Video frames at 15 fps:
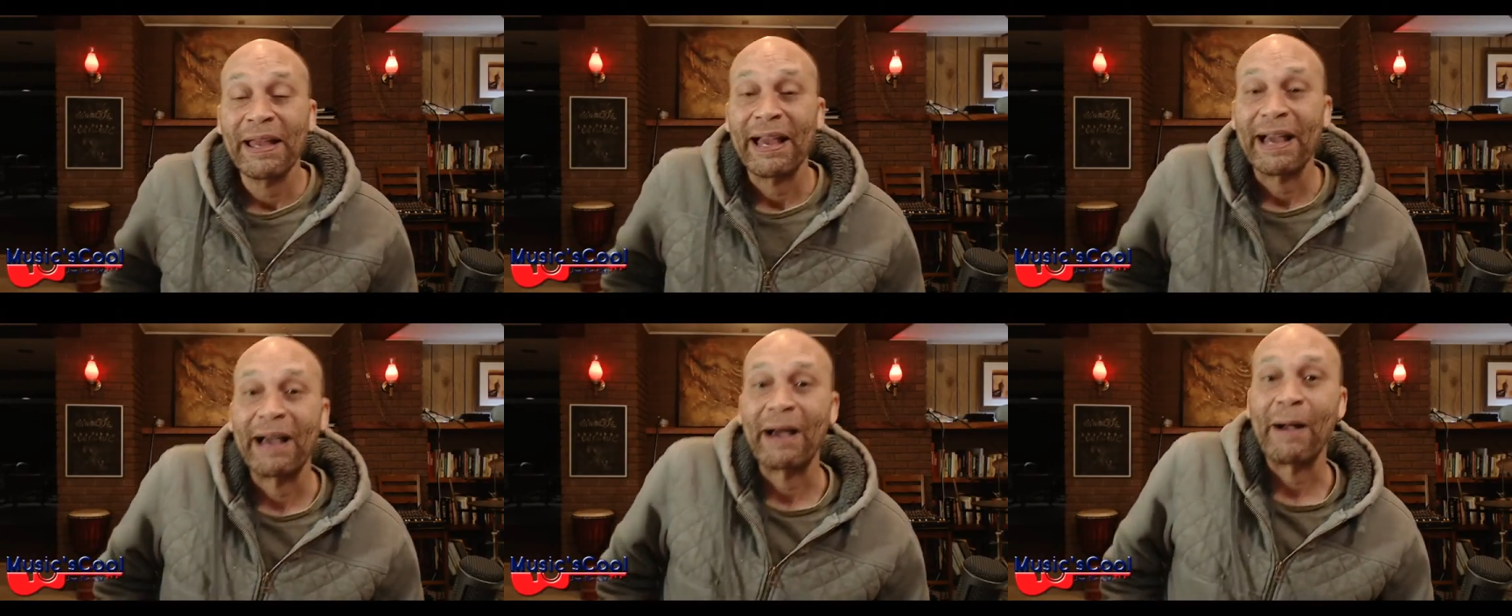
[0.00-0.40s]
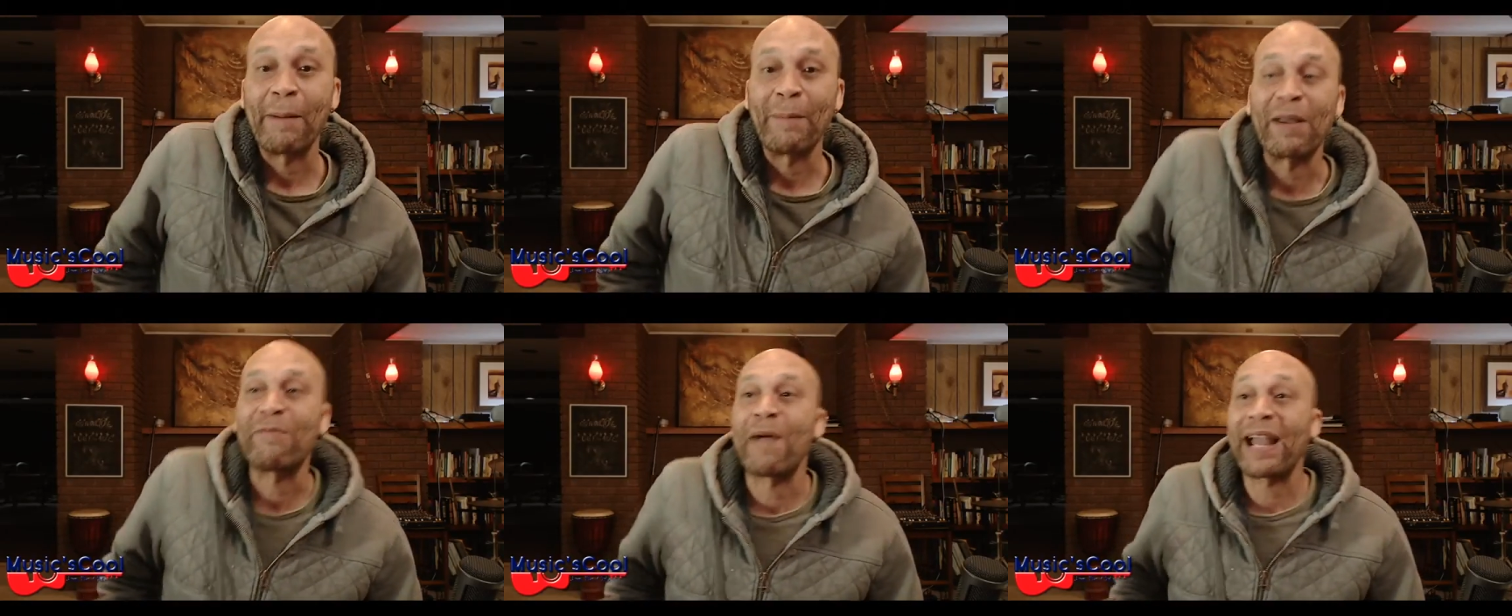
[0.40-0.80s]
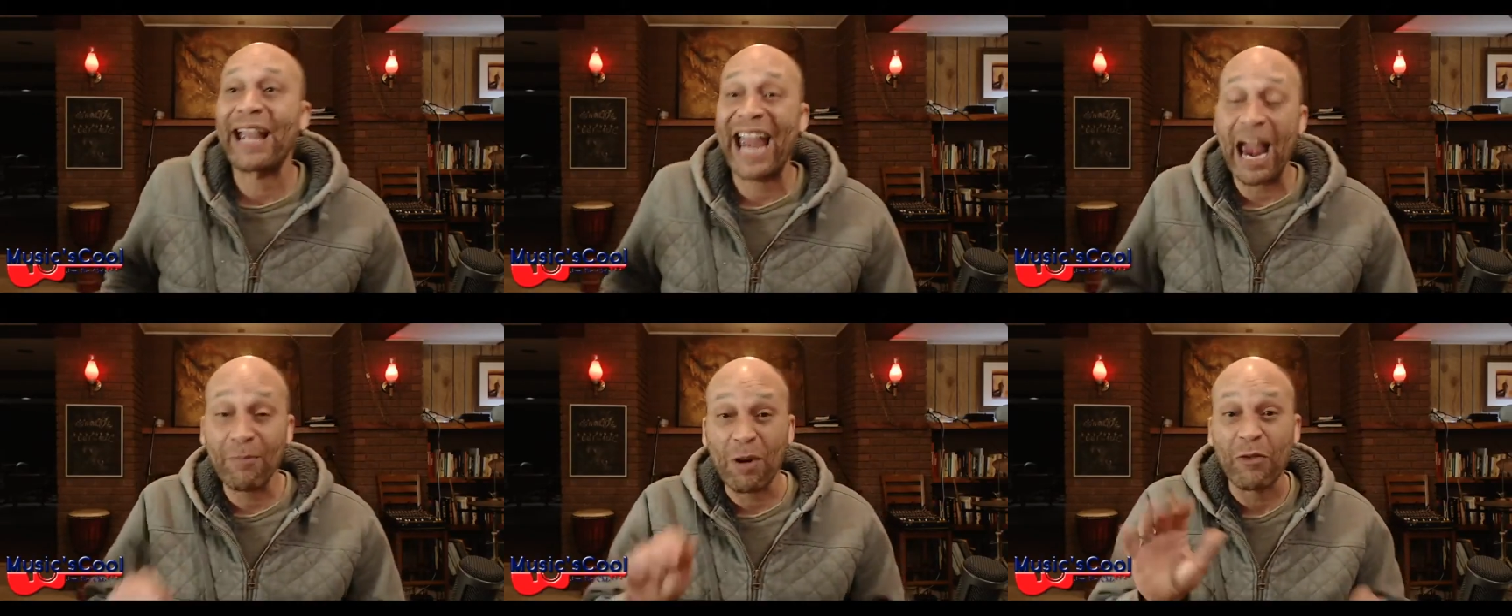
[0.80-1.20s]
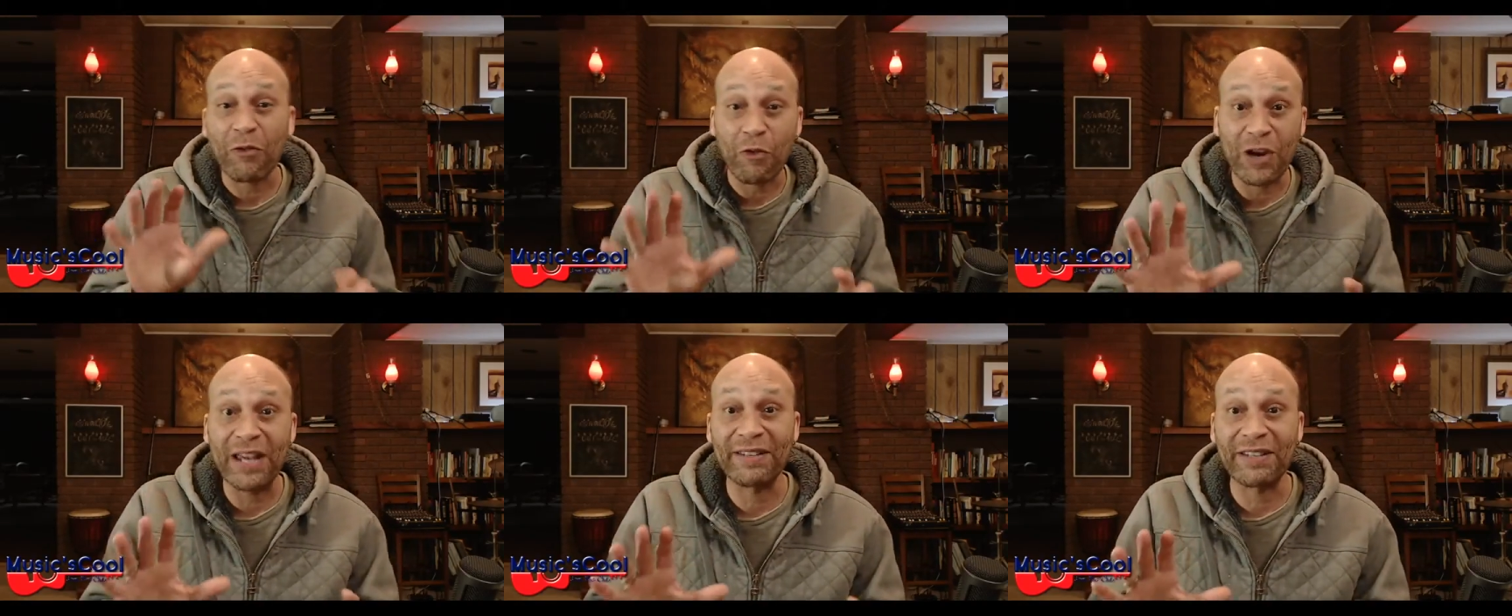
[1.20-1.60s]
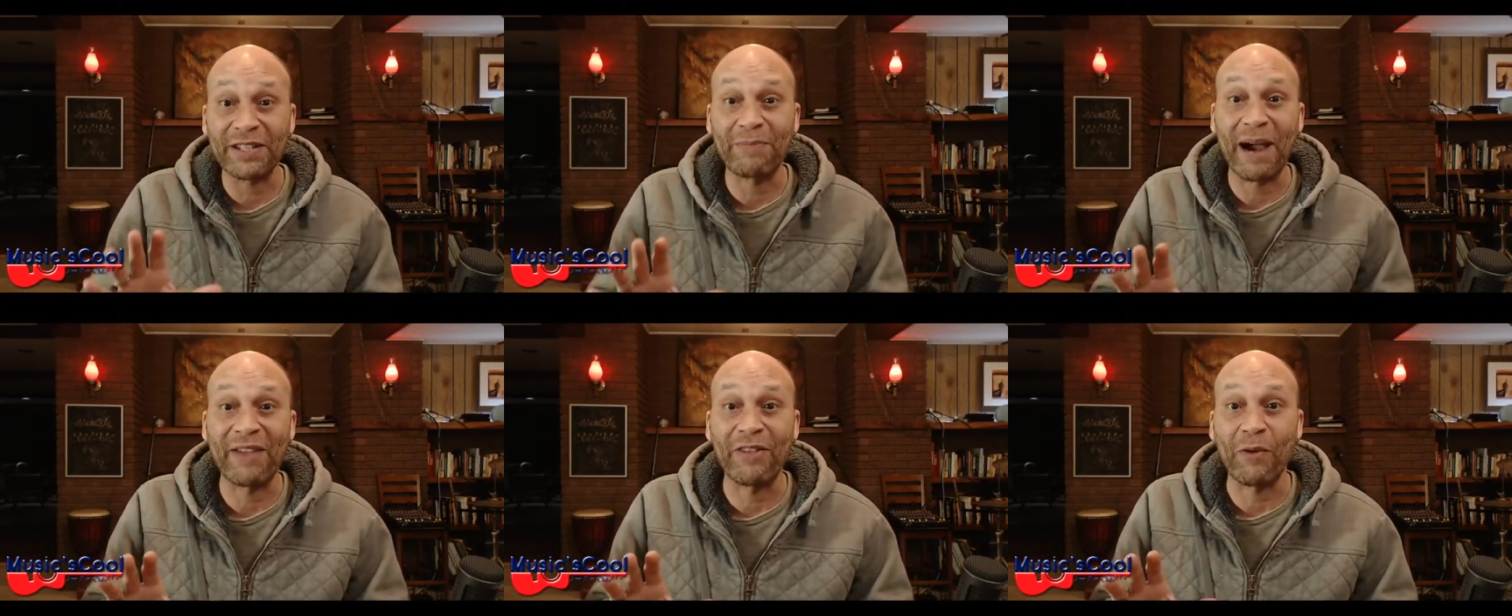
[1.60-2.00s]
If my camera freezes,
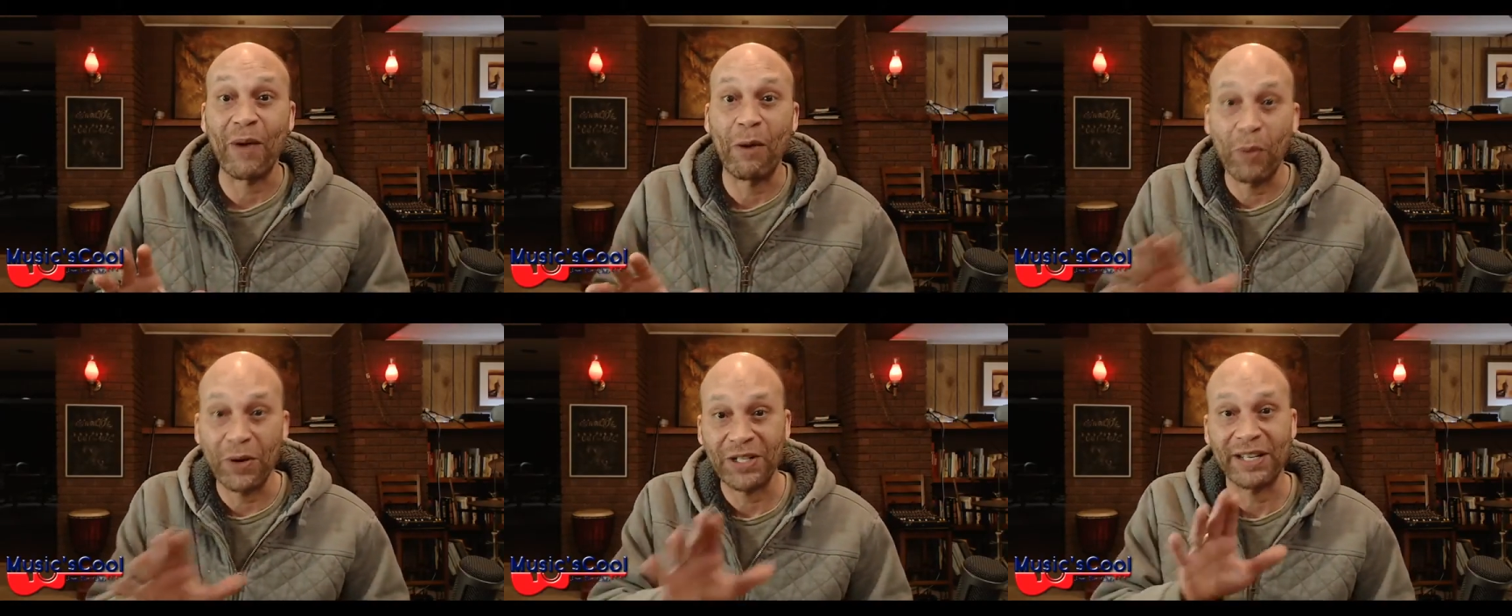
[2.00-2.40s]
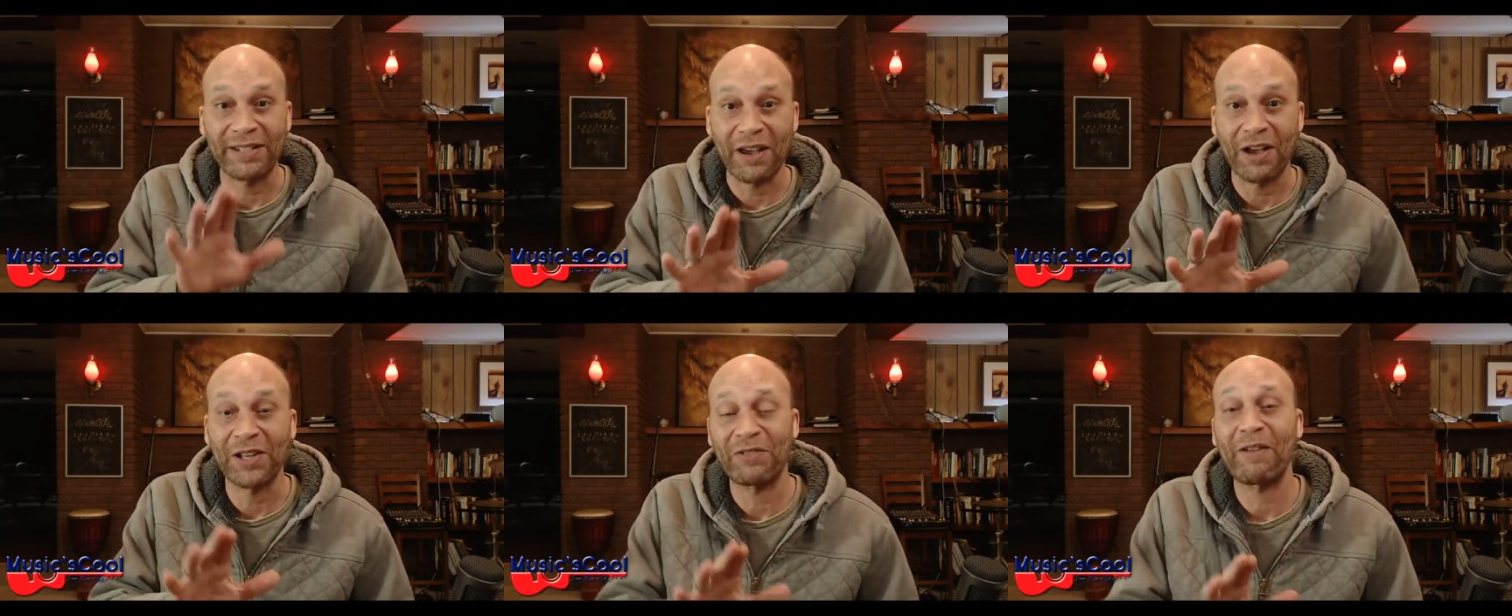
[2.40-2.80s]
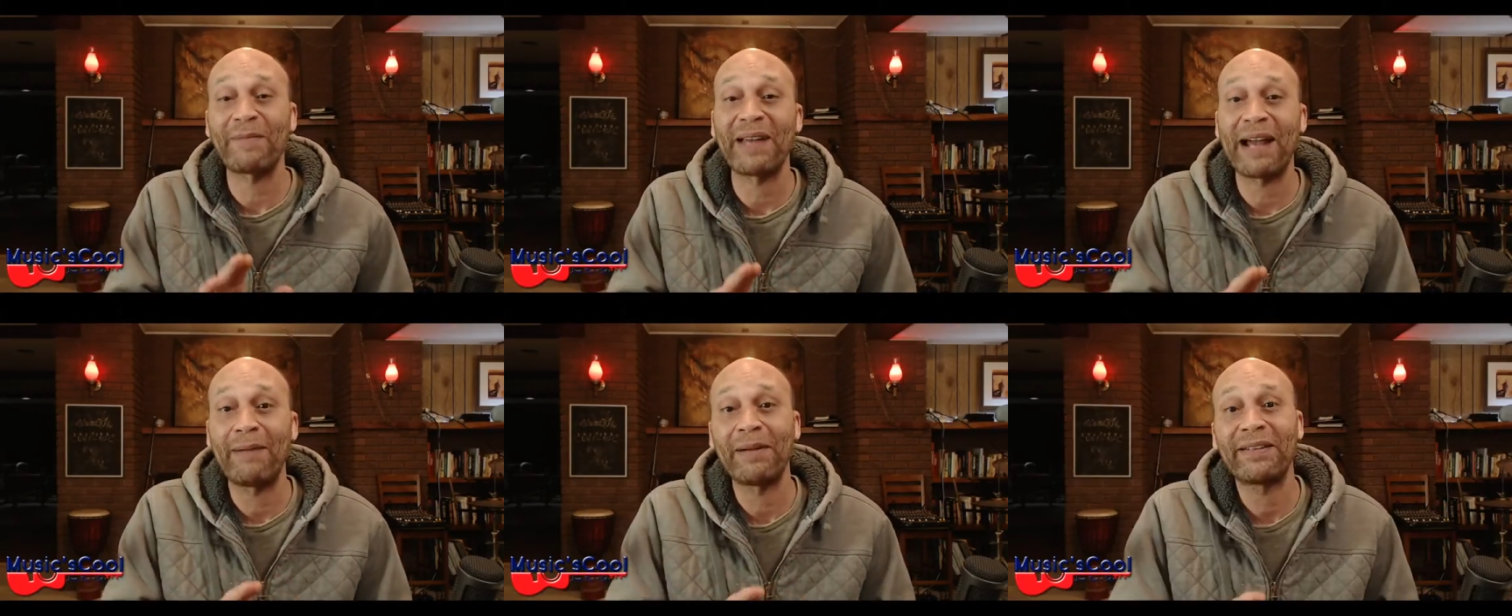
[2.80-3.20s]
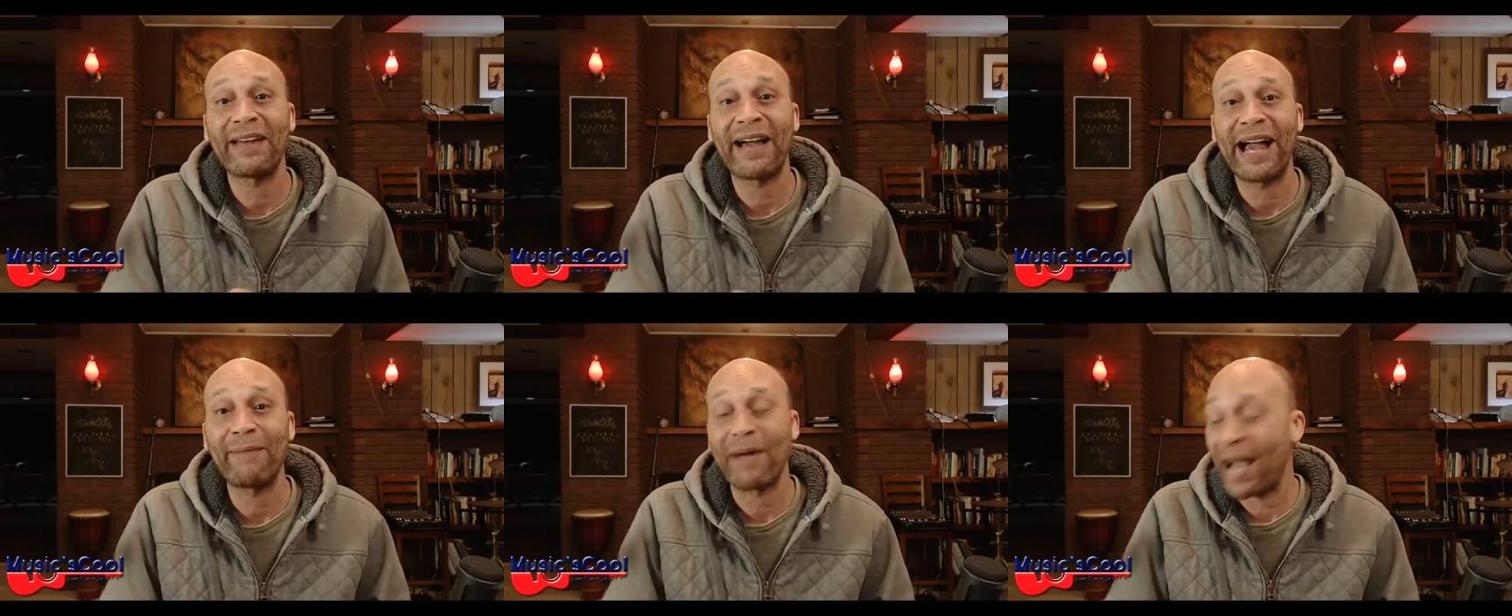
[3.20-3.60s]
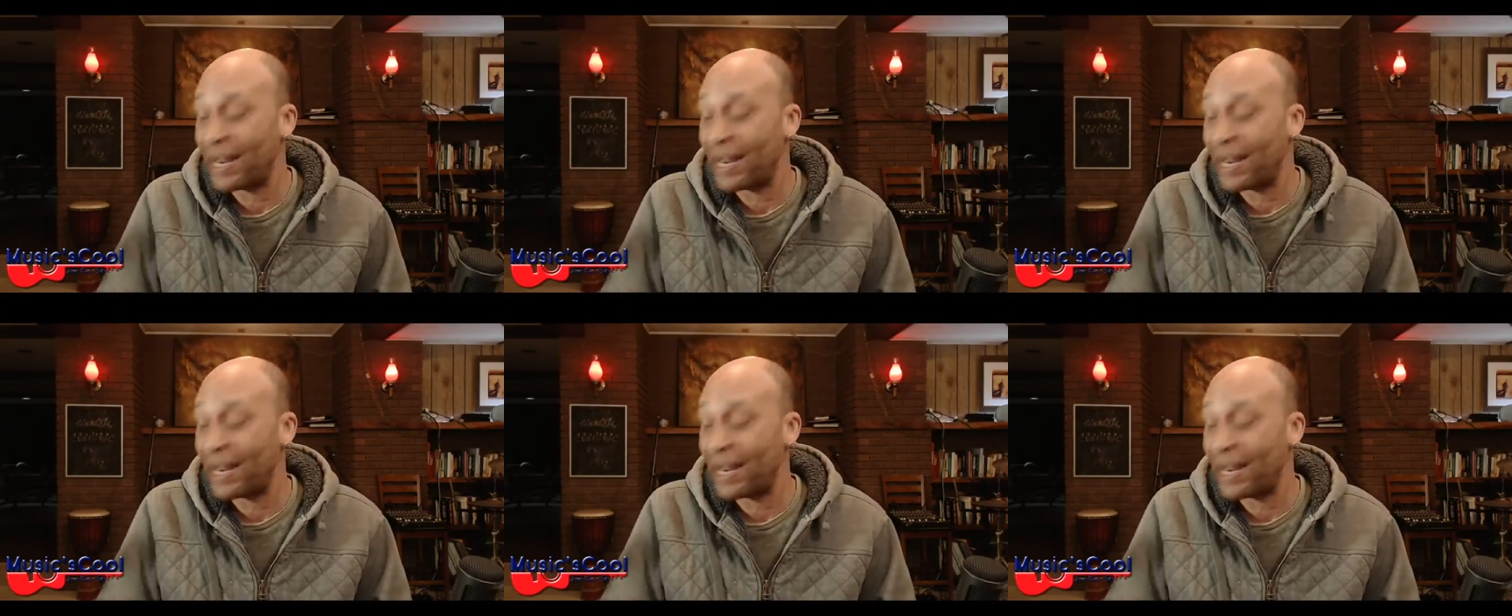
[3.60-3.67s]
by the way, which it does from time to time,